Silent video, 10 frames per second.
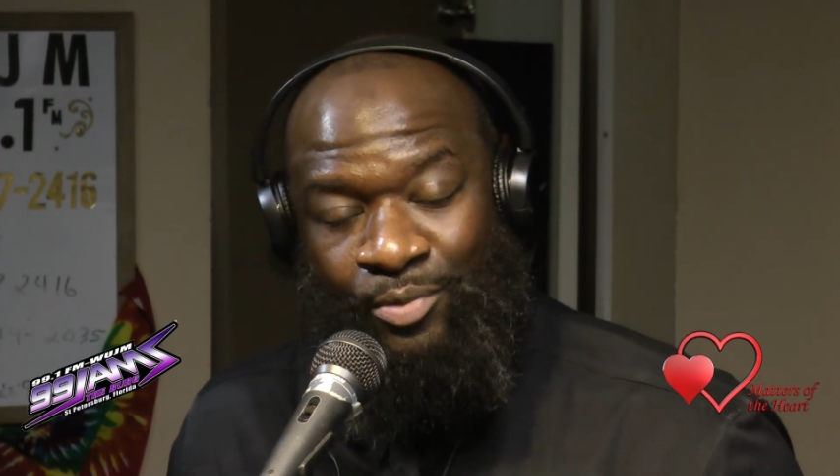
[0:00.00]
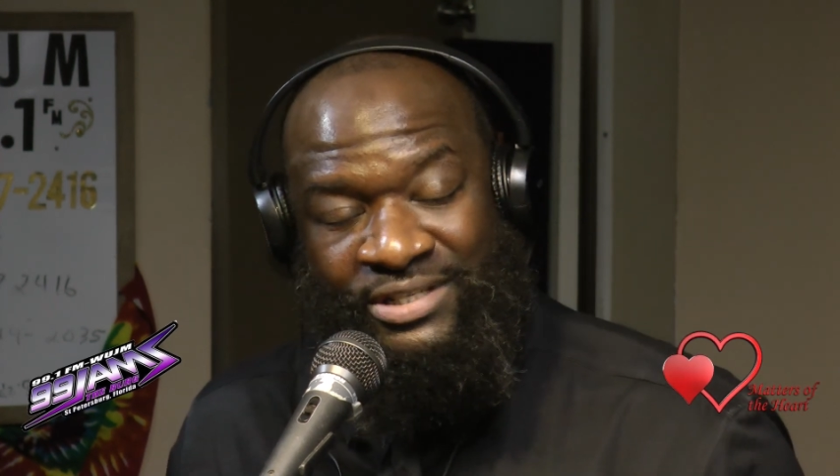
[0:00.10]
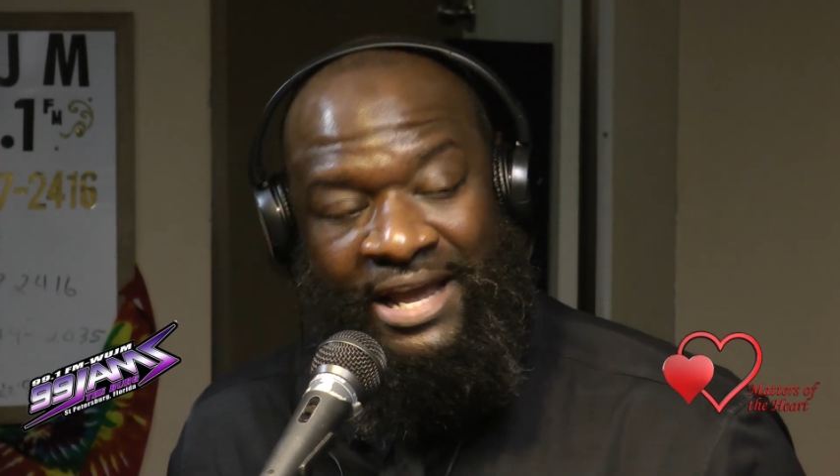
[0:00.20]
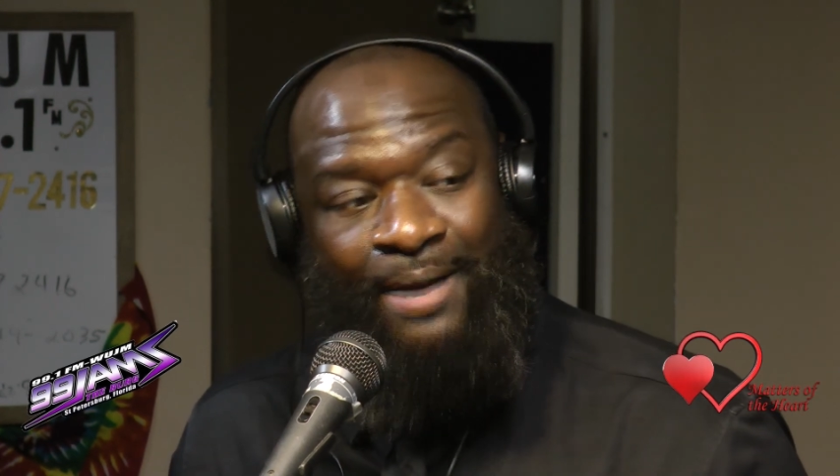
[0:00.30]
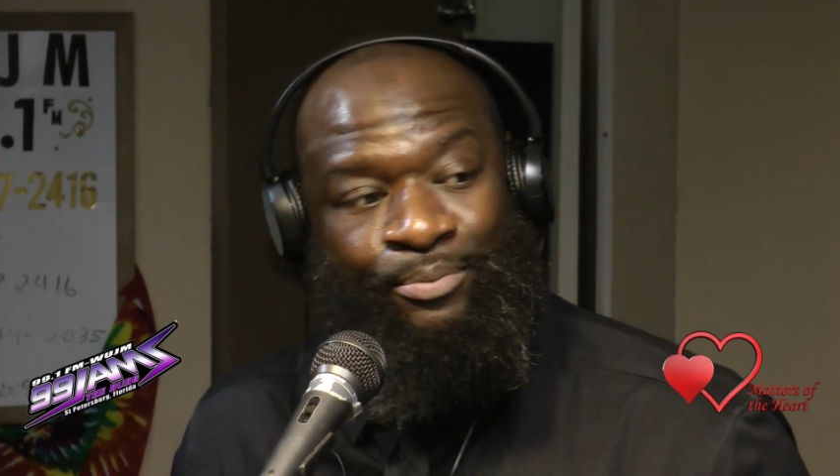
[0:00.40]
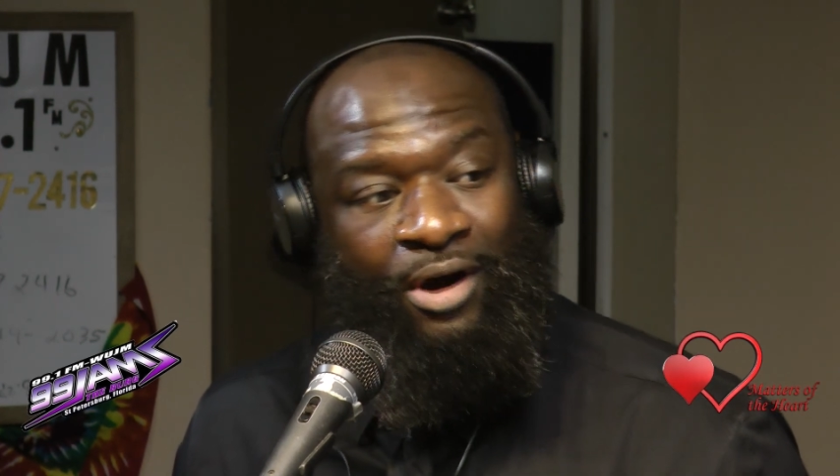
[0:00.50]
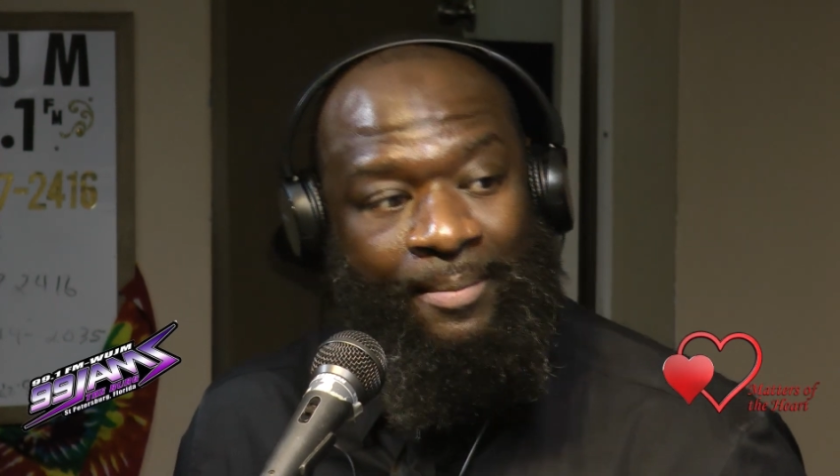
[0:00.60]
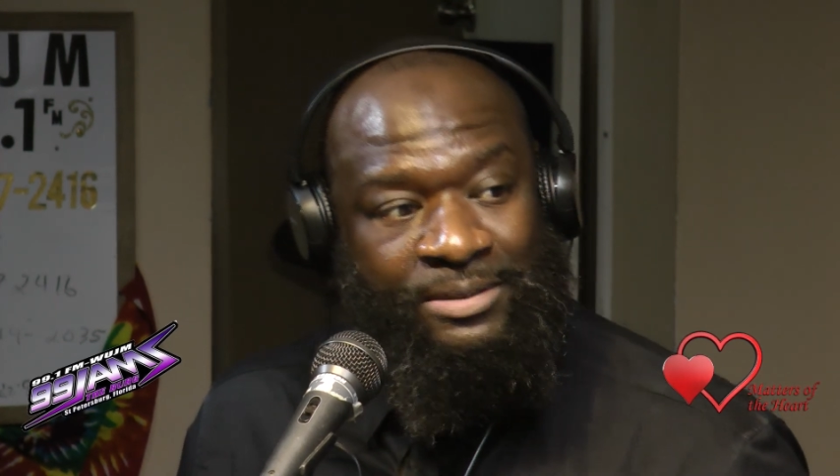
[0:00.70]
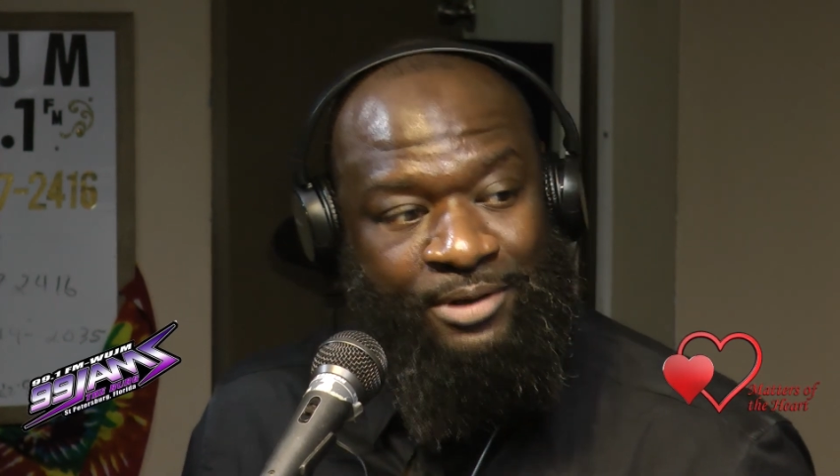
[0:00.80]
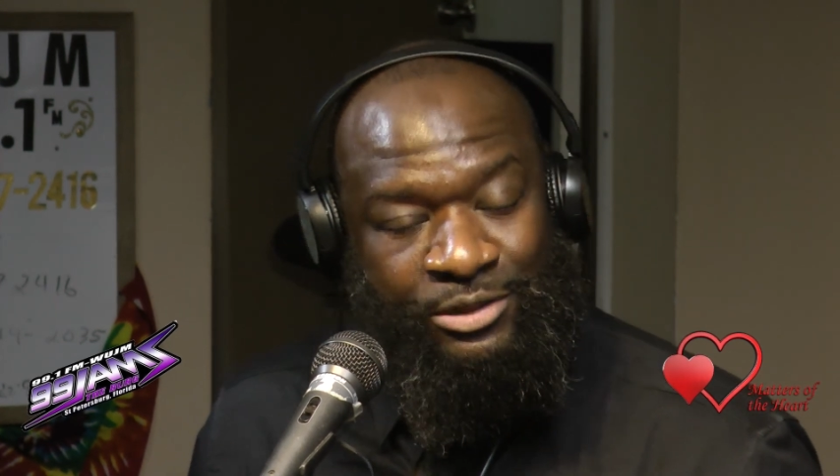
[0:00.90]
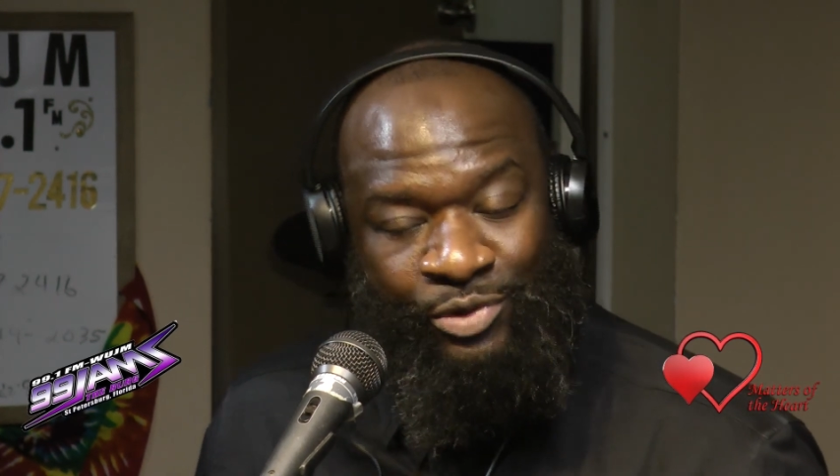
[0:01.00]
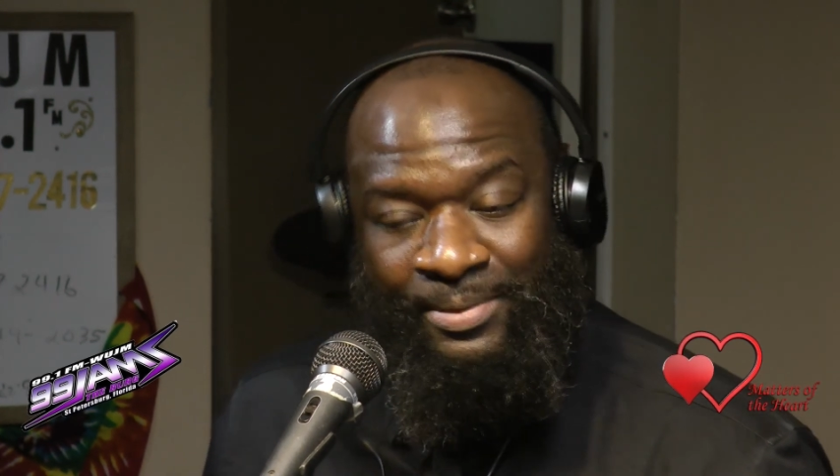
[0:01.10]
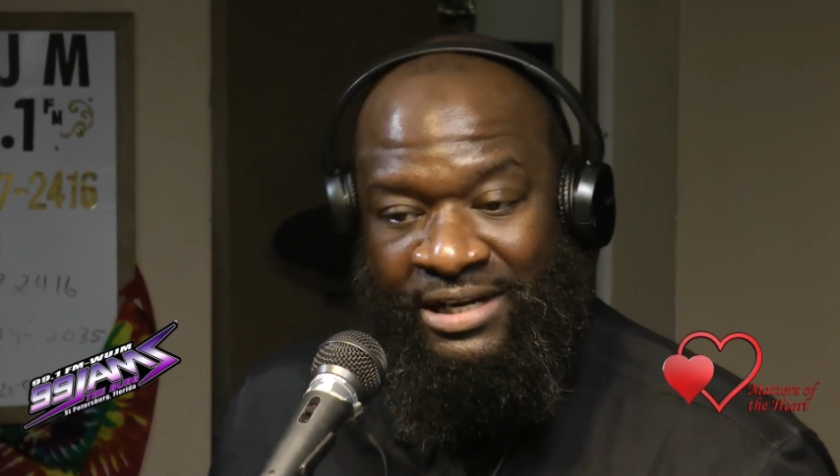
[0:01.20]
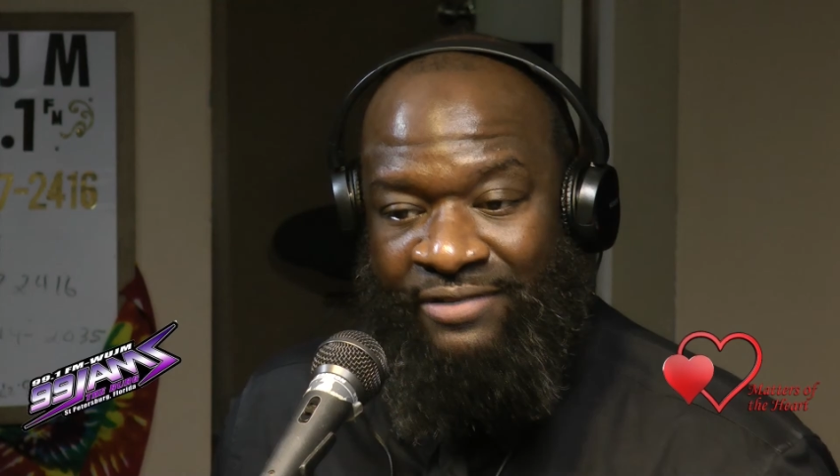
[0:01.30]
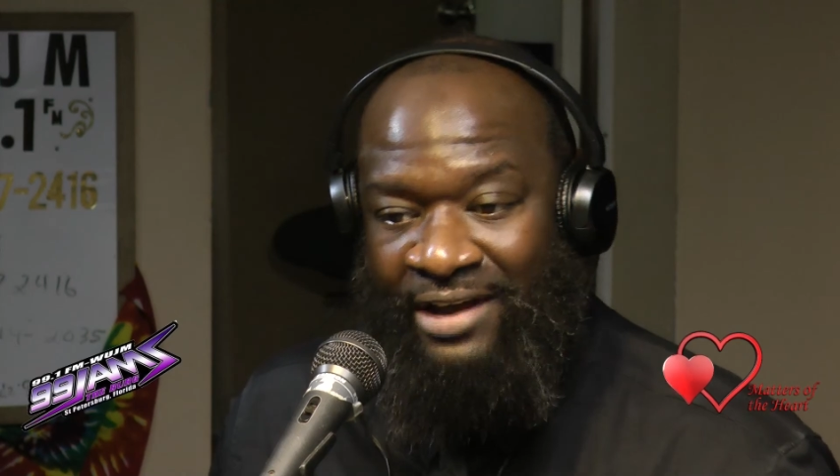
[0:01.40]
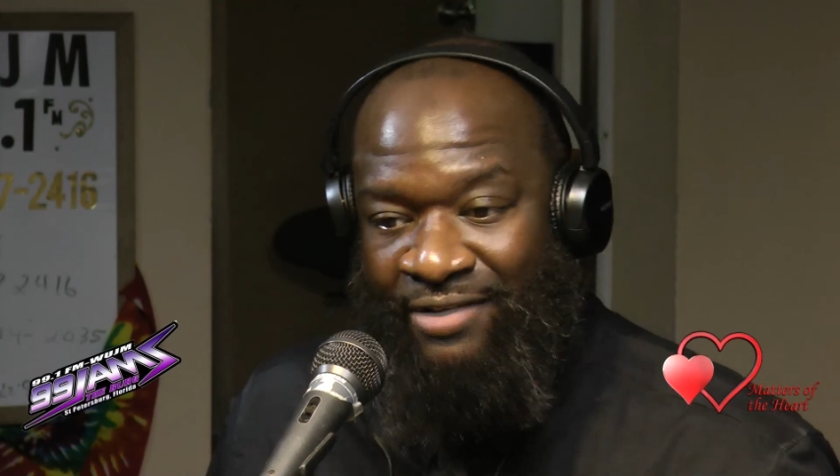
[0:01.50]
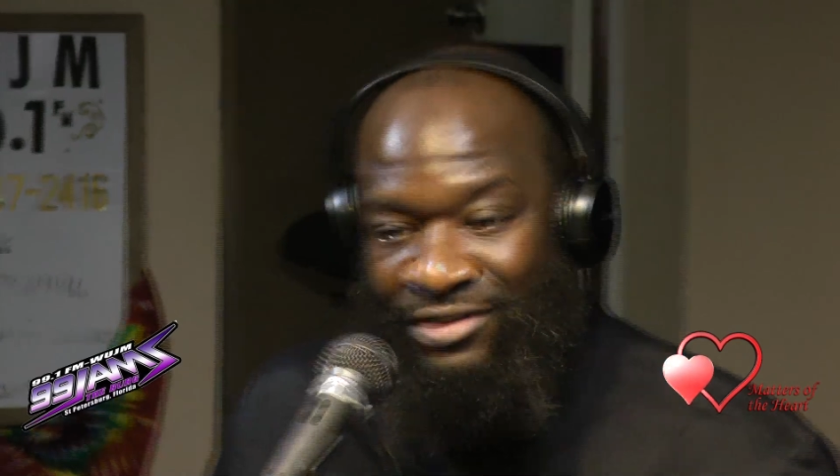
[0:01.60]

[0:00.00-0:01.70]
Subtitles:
We say at promise, because we believe every